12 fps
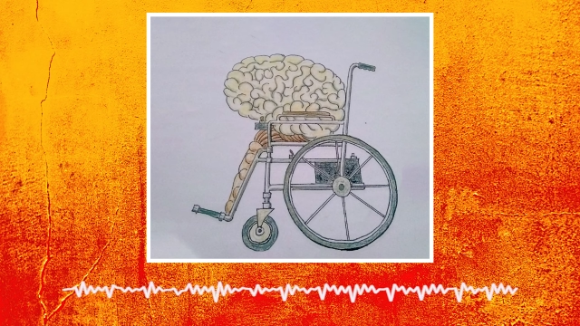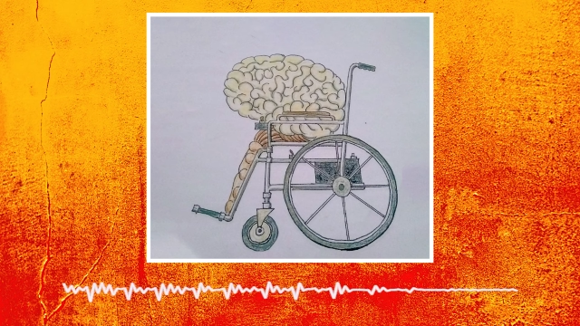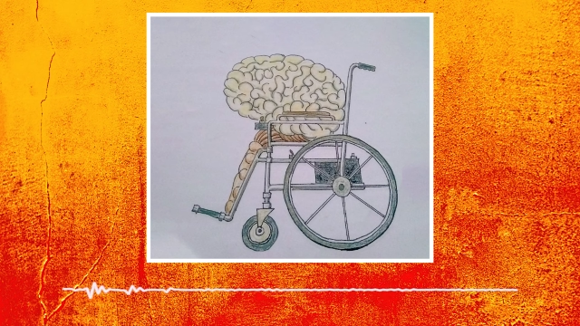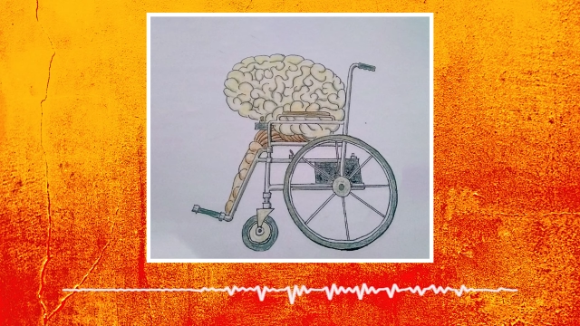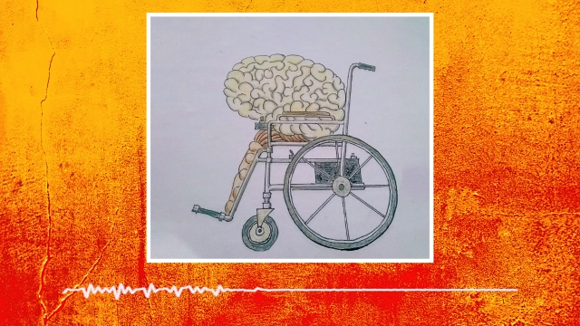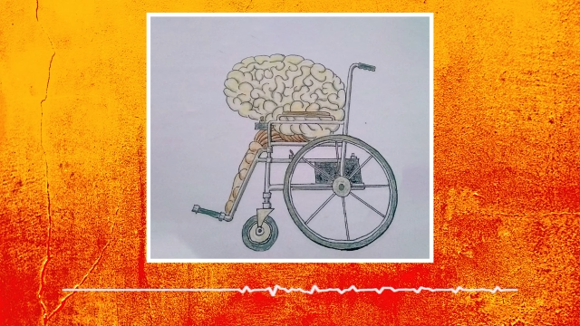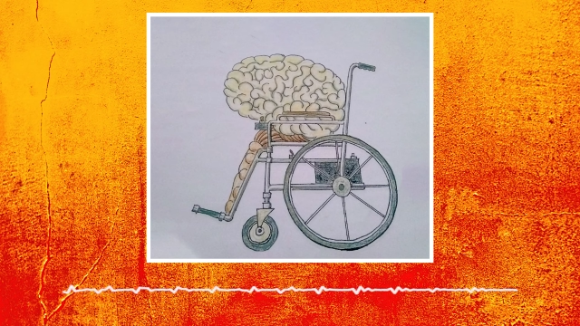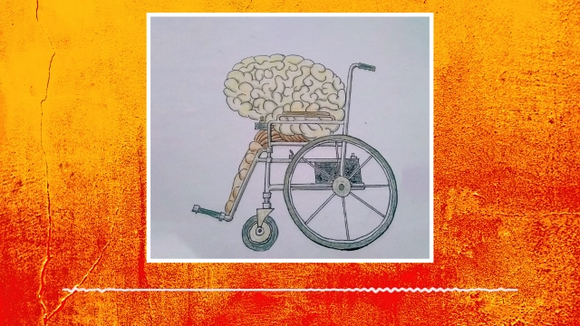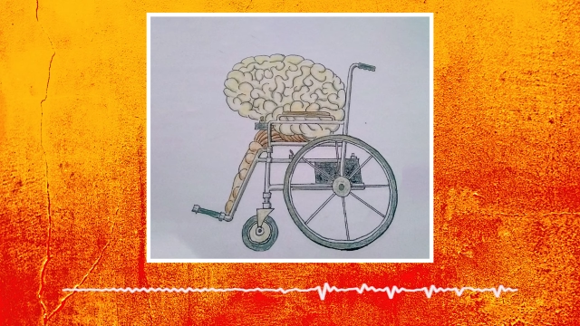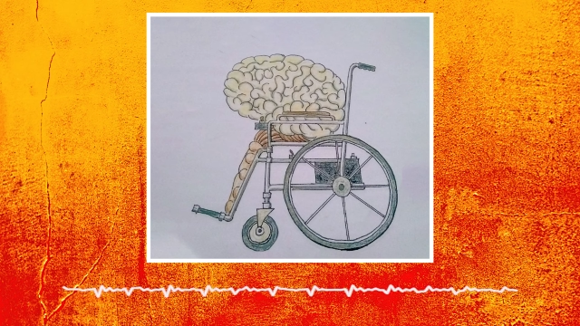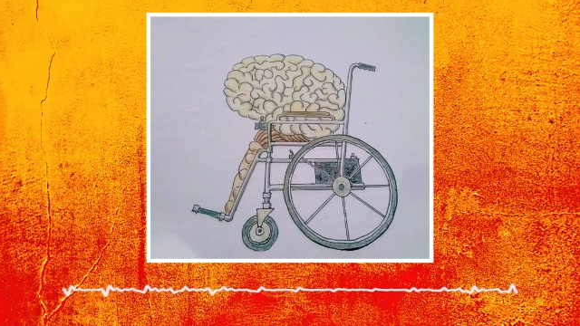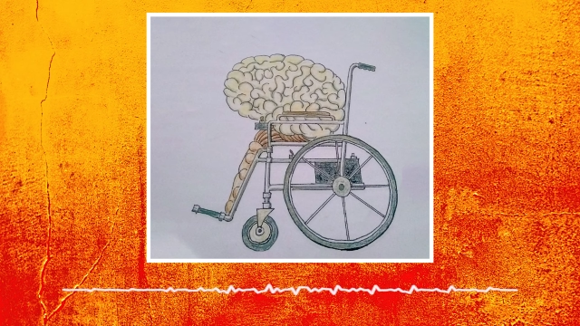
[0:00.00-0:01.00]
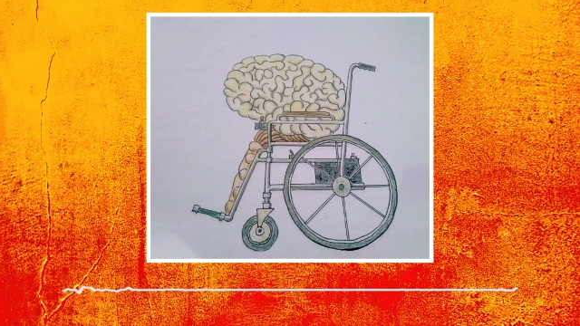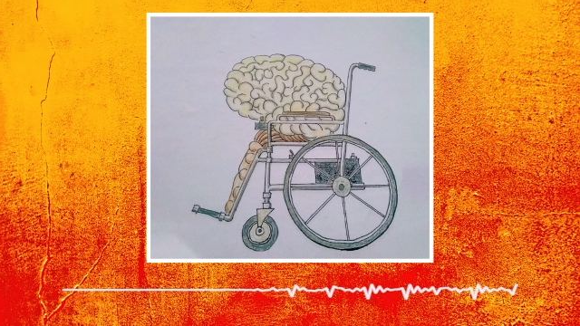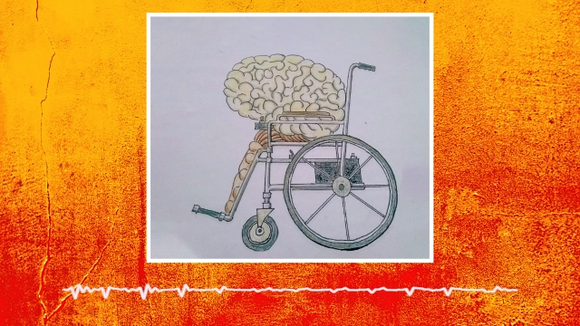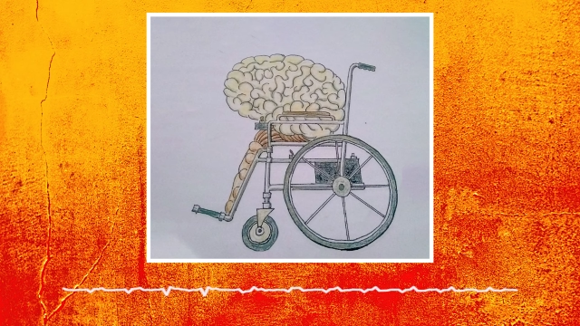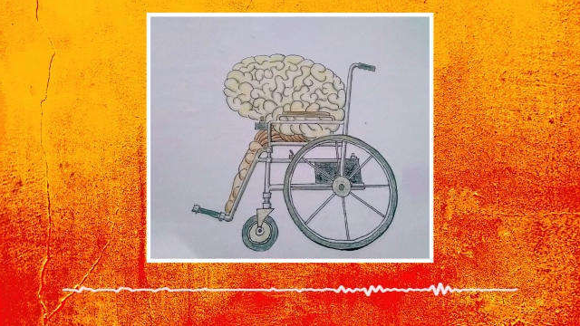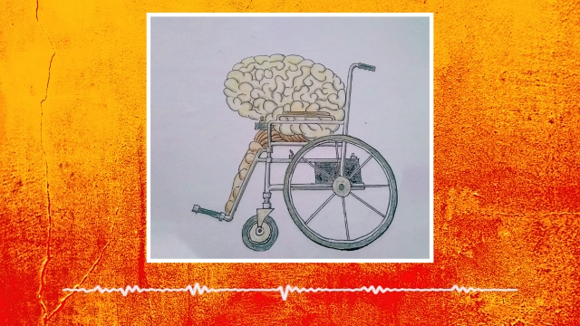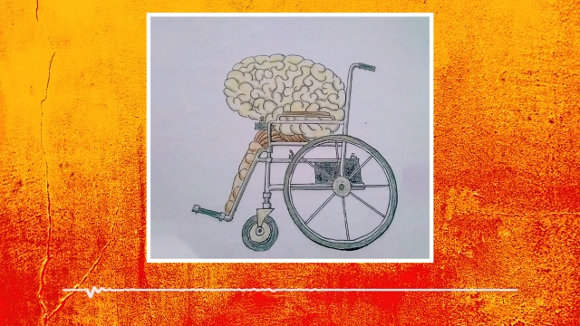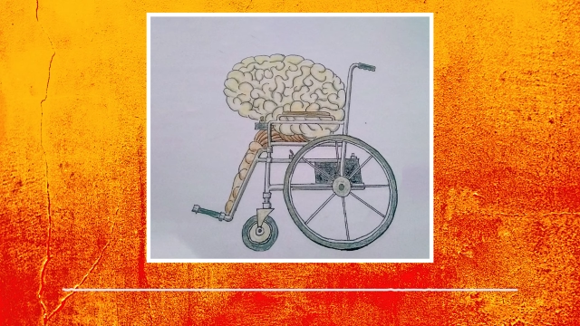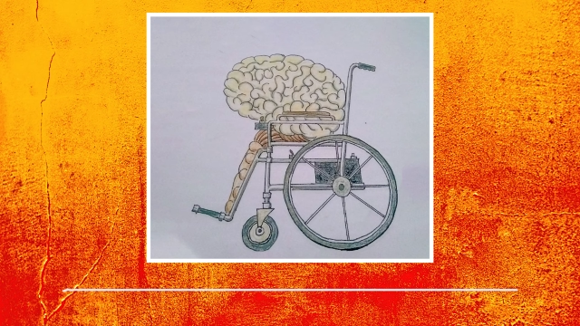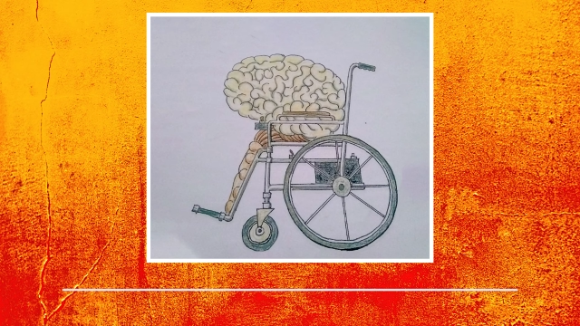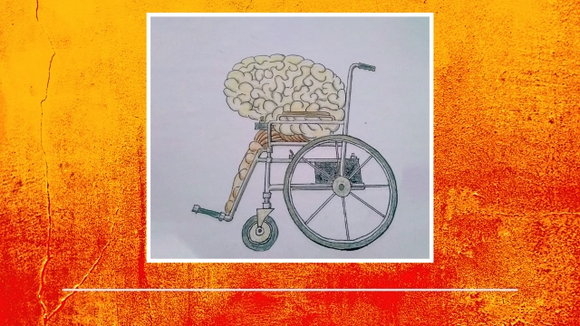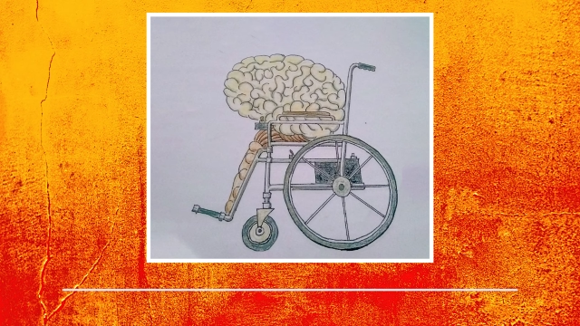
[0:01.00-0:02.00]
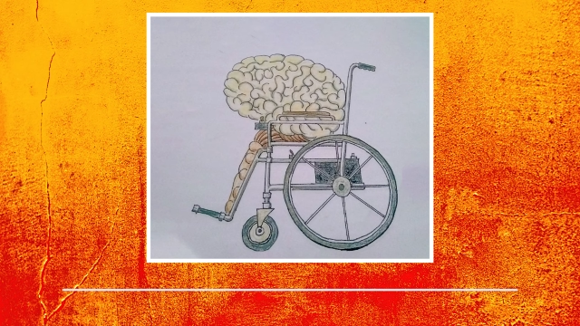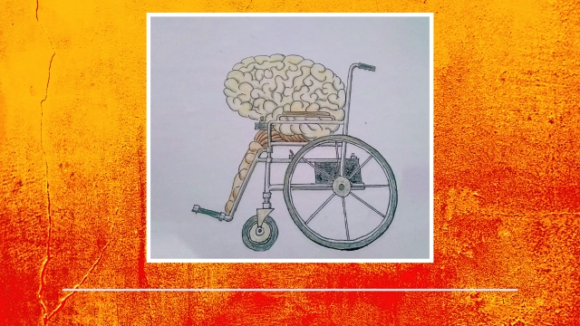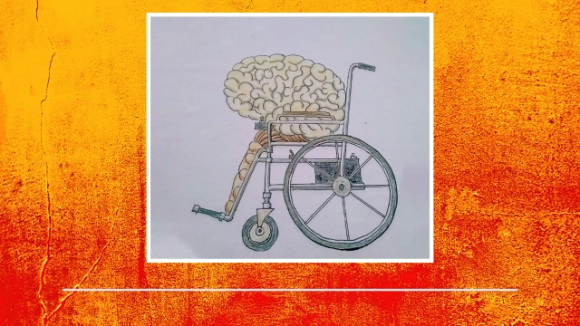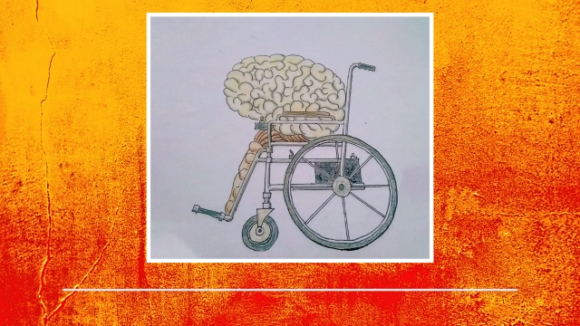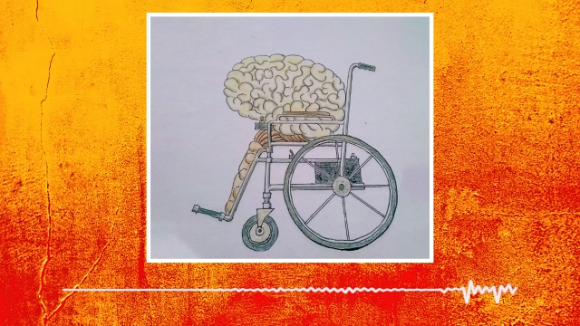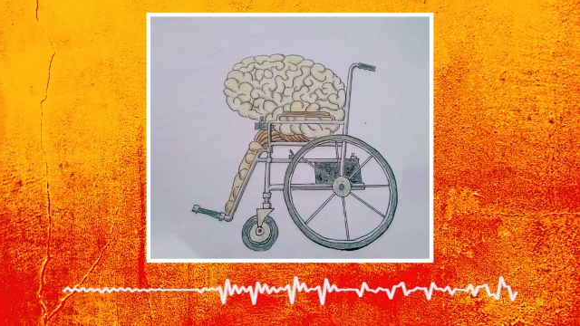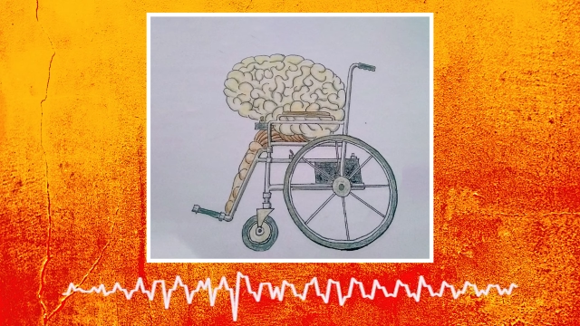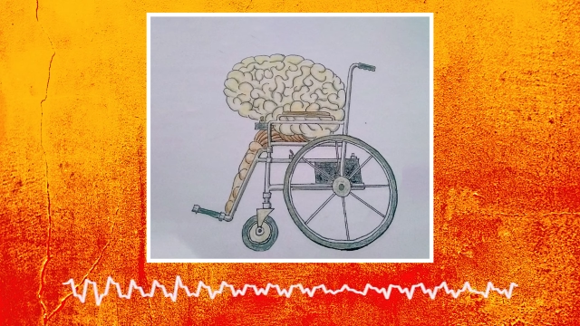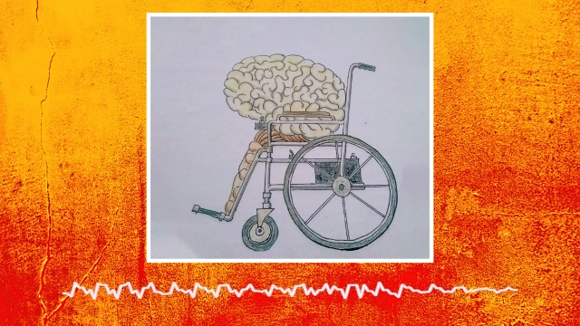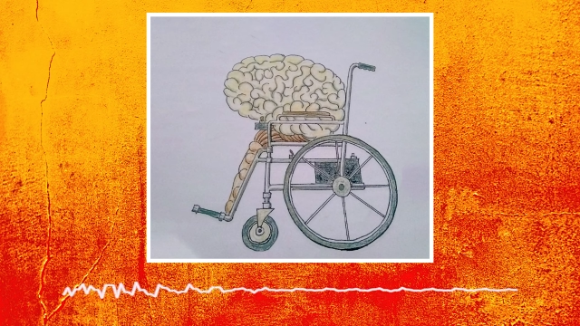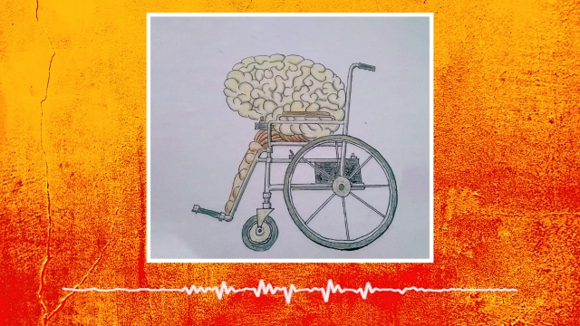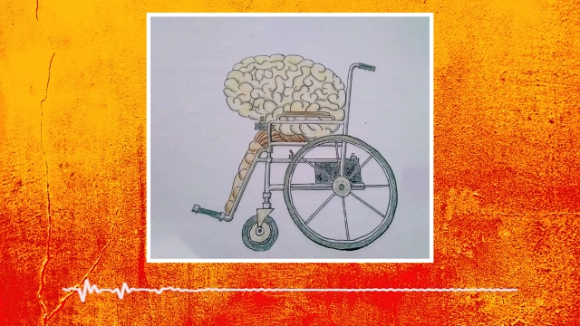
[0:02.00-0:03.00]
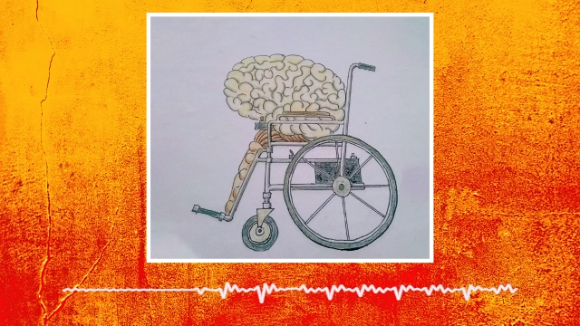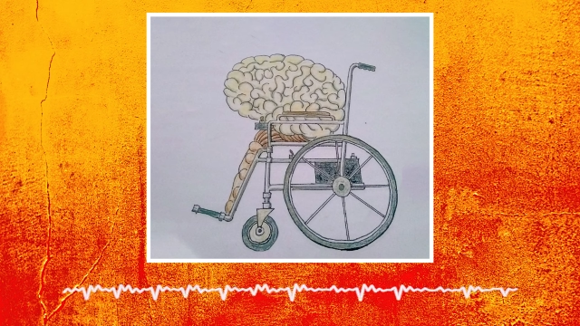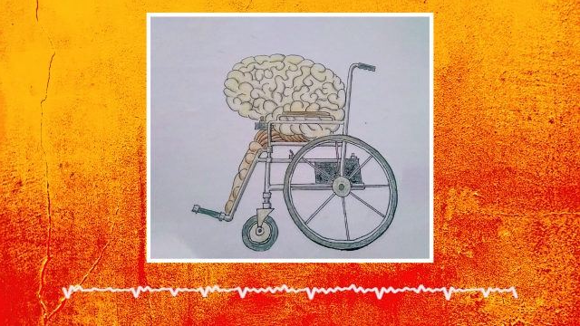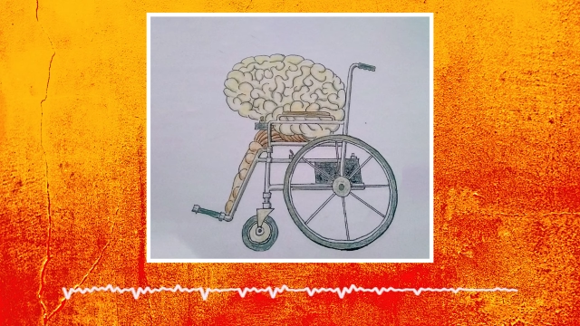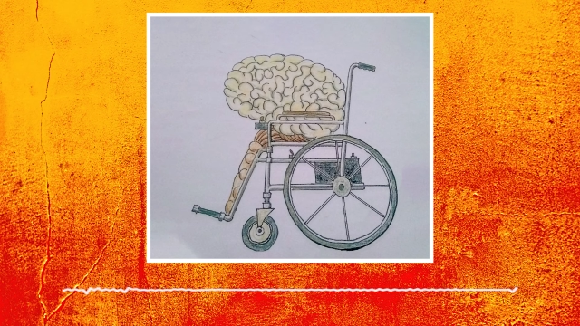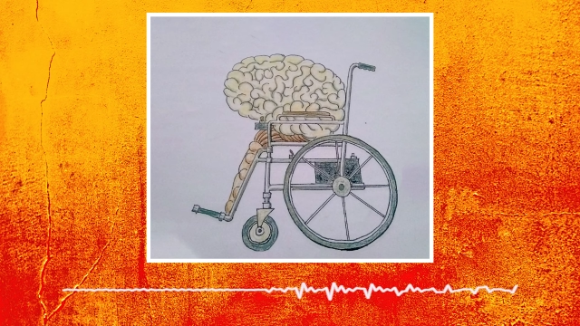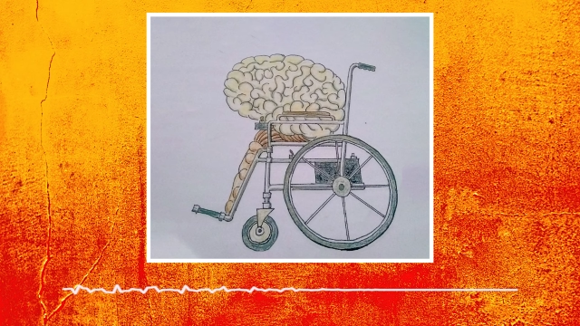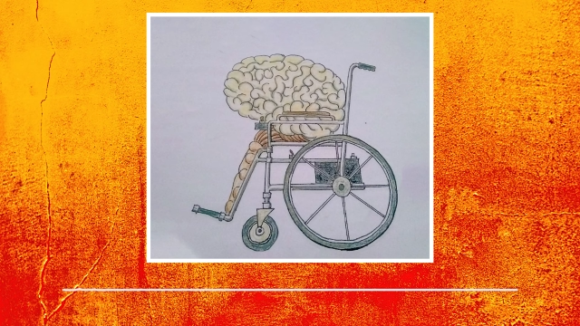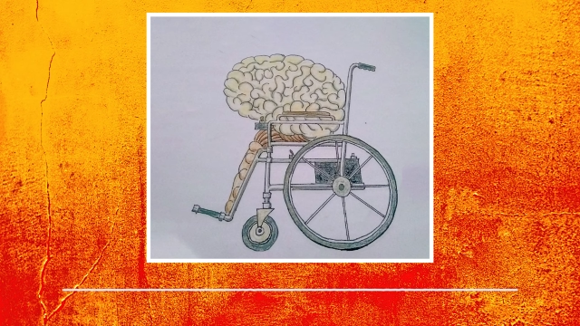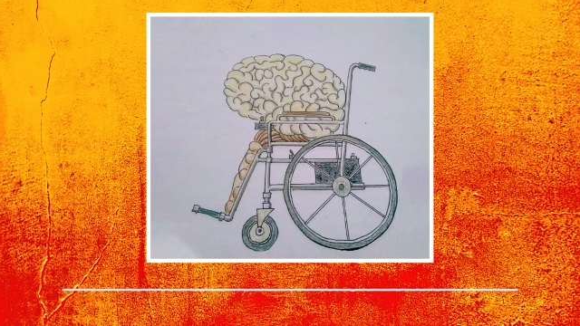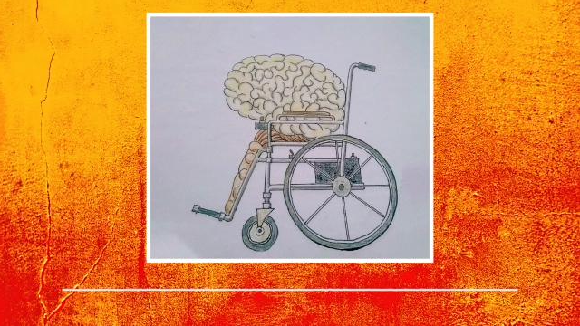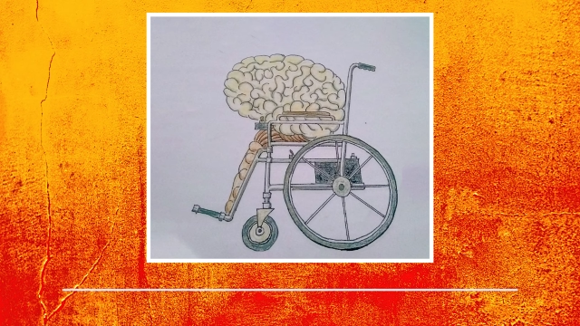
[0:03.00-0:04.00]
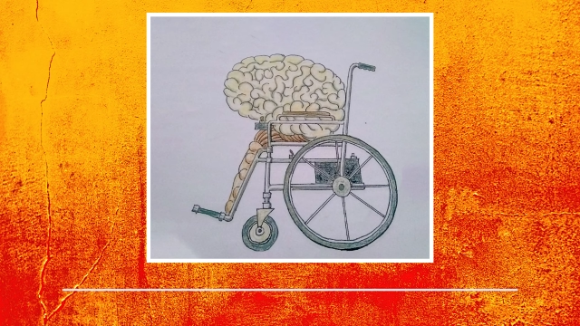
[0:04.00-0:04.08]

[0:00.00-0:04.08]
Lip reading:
No face is visible, so there are no lips to read.